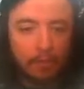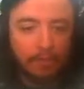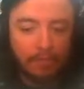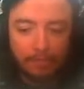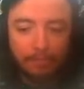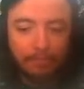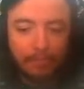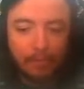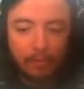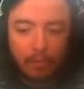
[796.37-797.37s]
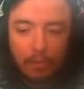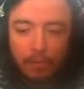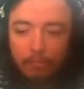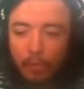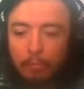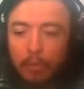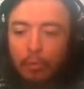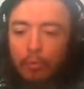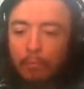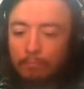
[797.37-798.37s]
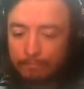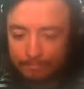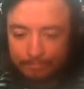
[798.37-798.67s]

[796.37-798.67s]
what it is. Pew pew.